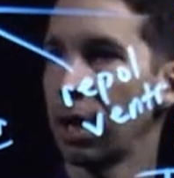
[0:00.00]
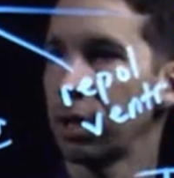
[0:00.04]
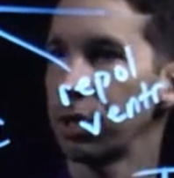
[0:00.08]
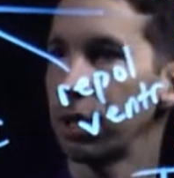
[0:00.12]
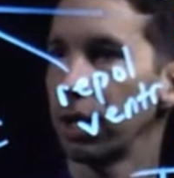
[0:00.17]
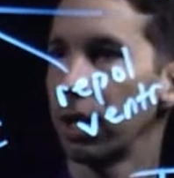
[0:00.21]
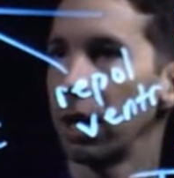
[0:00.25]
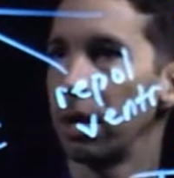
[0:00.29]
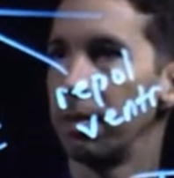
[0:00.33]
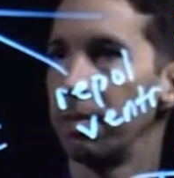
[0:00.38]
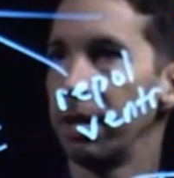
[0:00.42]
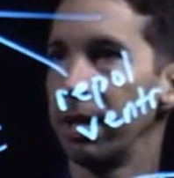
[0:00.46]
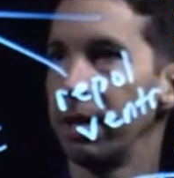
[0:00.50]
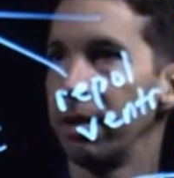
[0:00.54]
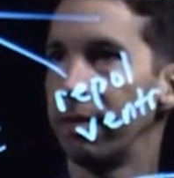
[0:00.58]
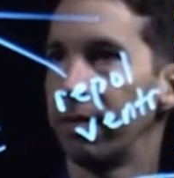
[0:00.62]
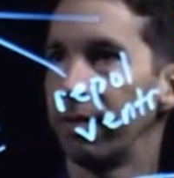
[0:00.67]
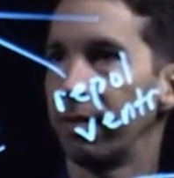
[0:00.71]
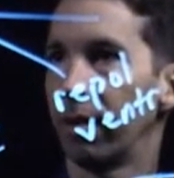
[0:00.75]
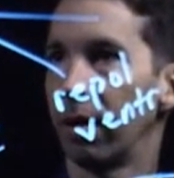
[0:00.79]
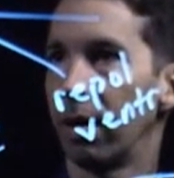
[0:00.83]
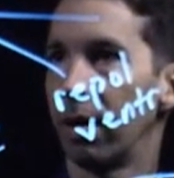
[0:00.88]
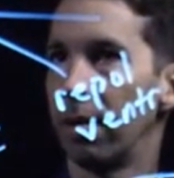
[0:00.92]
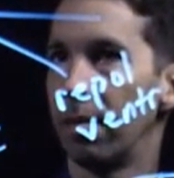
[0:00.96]
actually going to be
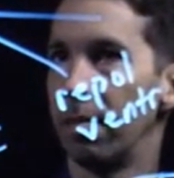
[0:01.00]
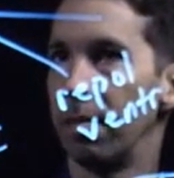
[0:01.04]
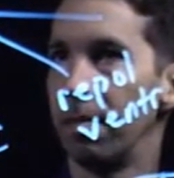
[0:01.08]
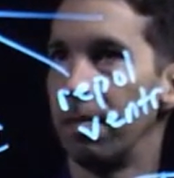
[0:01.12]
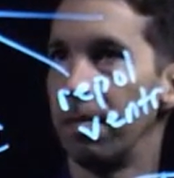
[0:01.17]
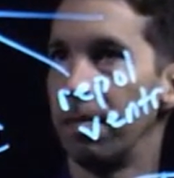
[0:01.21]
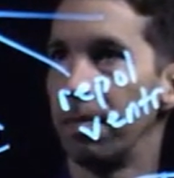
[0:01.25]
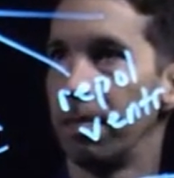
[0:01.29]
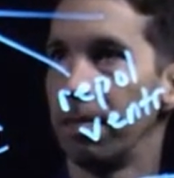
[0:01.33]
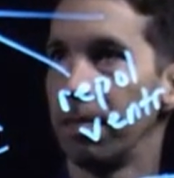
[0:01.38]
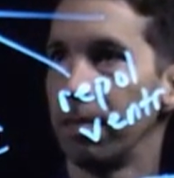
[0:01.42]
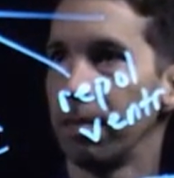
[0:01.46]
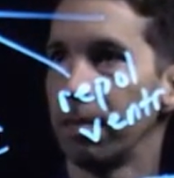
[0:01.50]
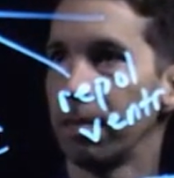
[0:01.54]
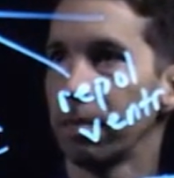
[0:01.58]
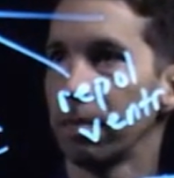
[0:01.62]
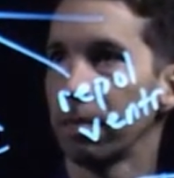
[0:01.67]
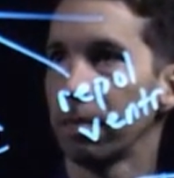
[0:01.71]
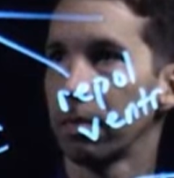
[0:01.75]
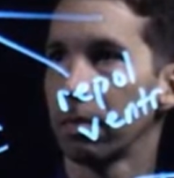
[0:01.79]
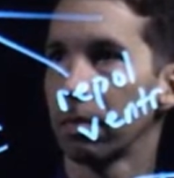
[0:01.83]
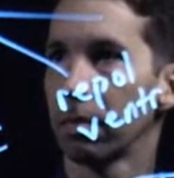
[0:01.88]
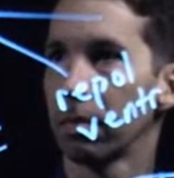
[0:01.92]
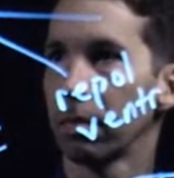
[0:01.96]
from
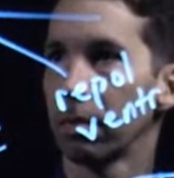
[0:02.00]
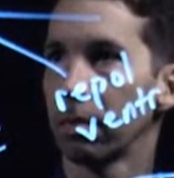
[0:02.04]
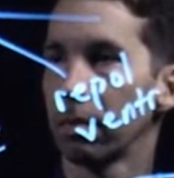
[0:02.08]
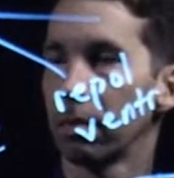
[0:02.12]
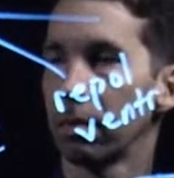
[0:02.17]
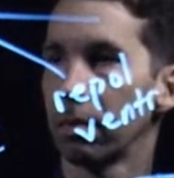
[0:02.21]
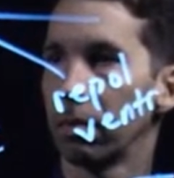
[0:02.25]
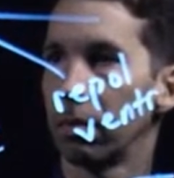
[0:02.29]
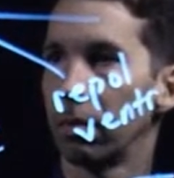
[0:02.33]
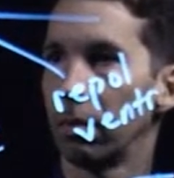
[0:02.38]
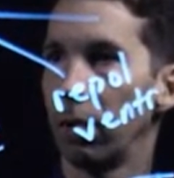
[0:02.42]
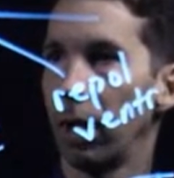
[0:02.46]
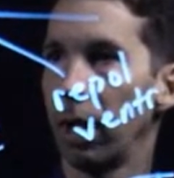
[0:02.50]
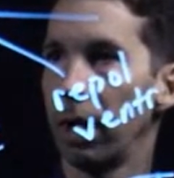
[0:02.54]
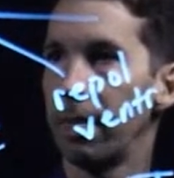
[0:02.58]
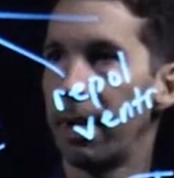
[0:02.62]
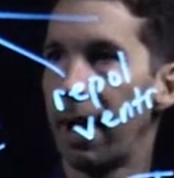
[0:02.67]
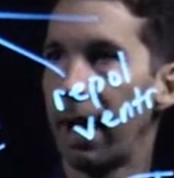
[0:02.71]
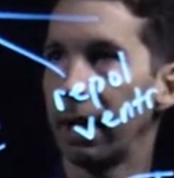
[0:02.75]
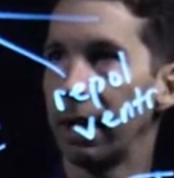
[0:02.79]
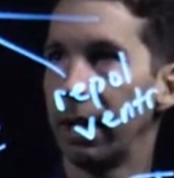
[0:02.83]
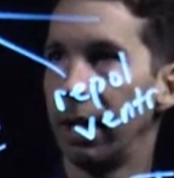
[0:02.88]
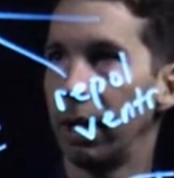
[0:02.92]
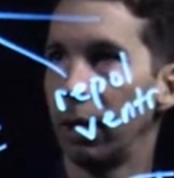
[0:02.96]
right
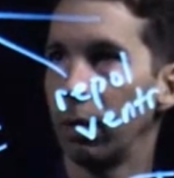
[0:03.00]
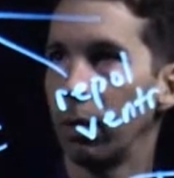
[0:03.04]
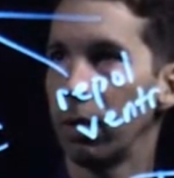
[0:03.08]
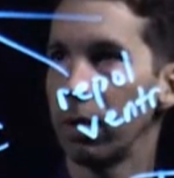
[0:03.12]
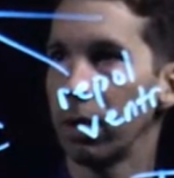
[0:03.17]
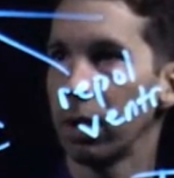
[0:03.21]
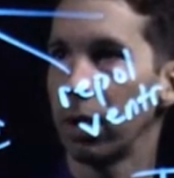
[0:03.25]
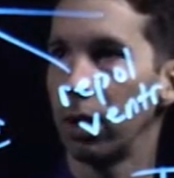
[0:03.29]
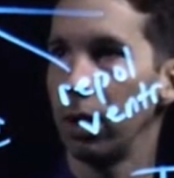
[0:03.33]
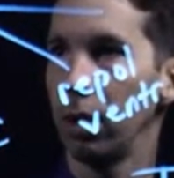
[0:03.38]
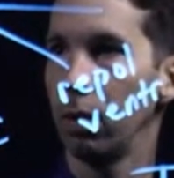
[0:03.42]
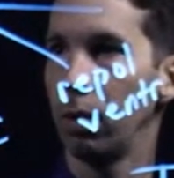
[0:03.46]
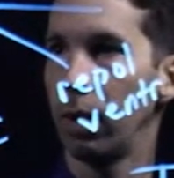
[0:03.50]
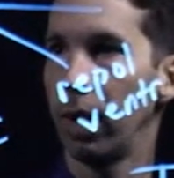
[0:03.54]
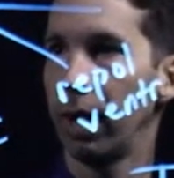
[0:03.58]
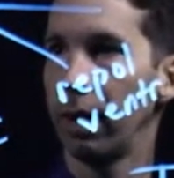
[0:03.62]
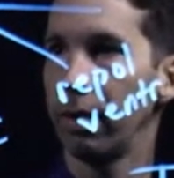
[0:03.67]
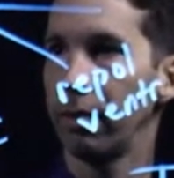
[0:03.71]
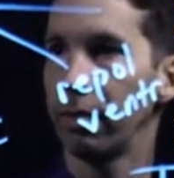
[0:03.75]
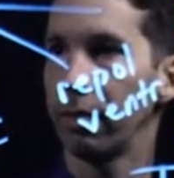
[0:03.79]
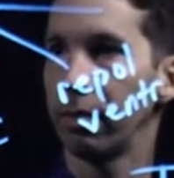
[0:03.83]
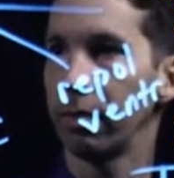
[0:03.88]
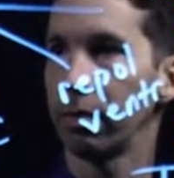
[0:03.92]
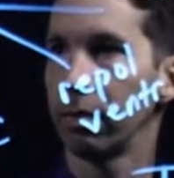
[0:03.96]
about here where the Q
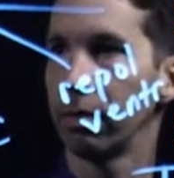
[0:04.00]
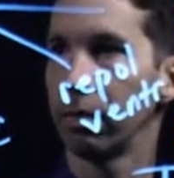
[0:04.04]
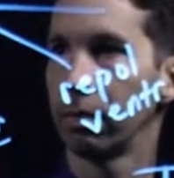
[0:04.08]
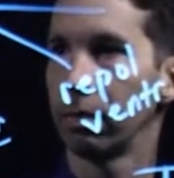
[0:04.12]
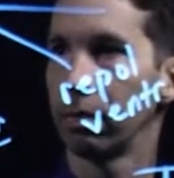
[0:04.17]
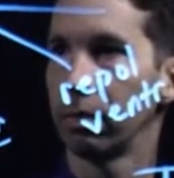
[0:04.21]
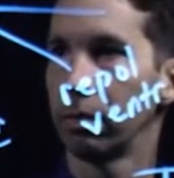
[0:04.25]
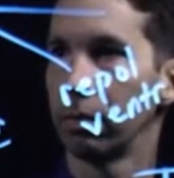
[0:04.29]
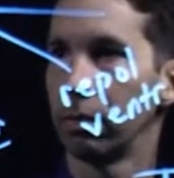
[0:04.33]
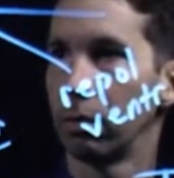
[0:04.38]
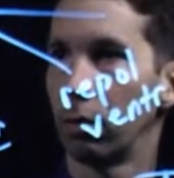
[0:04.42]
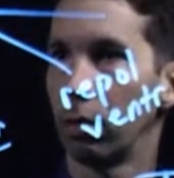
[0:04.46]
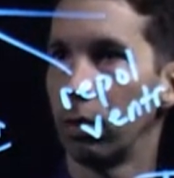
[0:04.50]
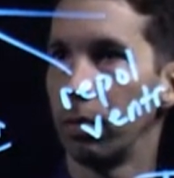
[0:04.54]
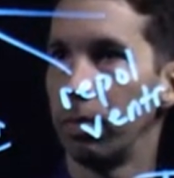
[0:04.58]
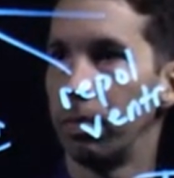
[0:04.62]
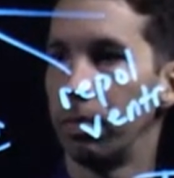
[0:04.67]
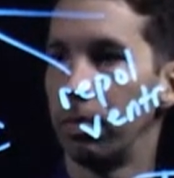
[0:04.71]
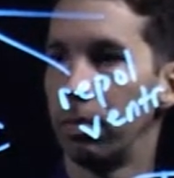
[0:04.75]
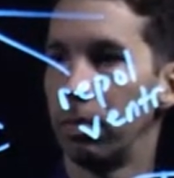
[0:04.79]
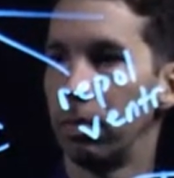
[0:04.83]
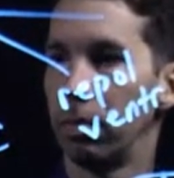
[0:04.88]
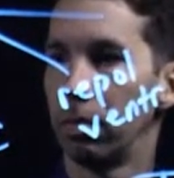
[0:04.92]
wave would